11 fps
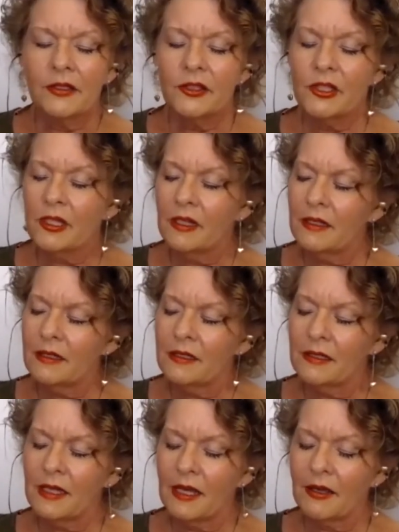Just
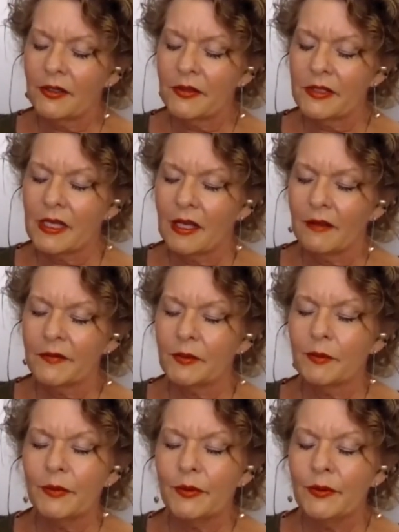allow yourself to
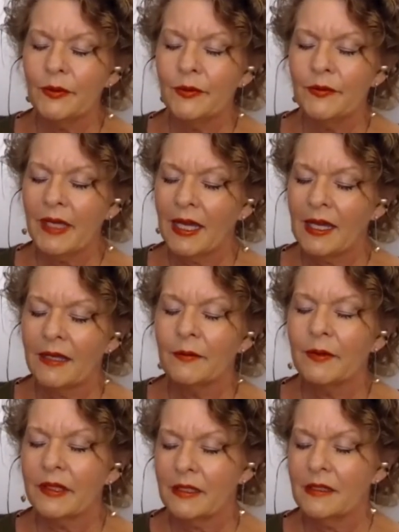move ahead
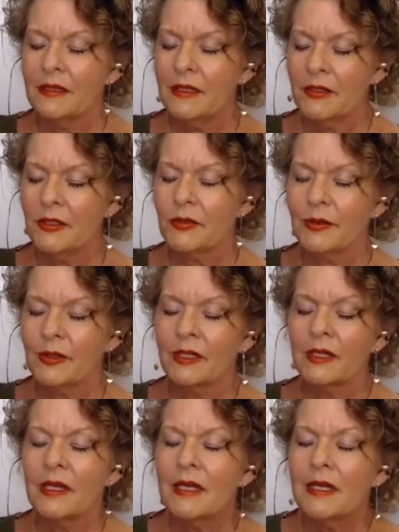within this
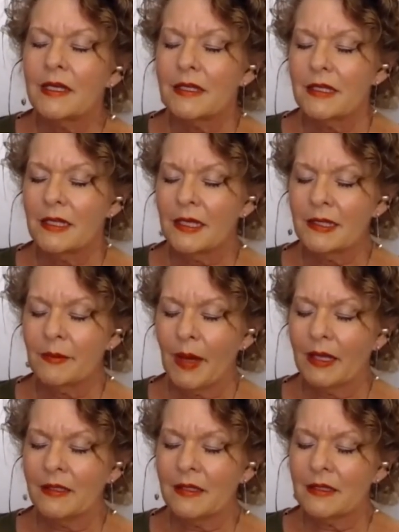door 6
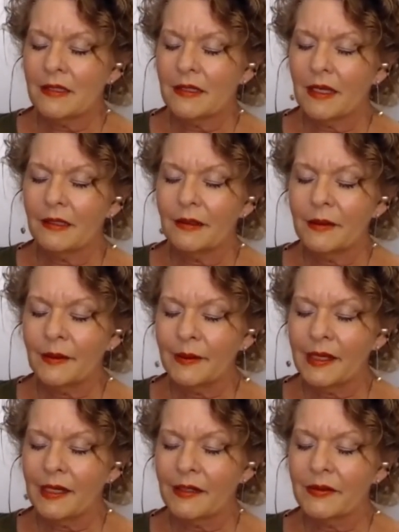months and look
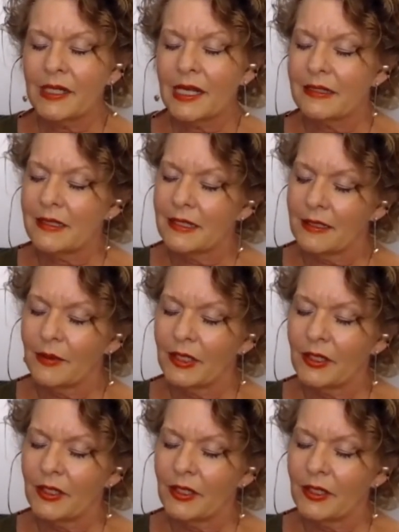around and see what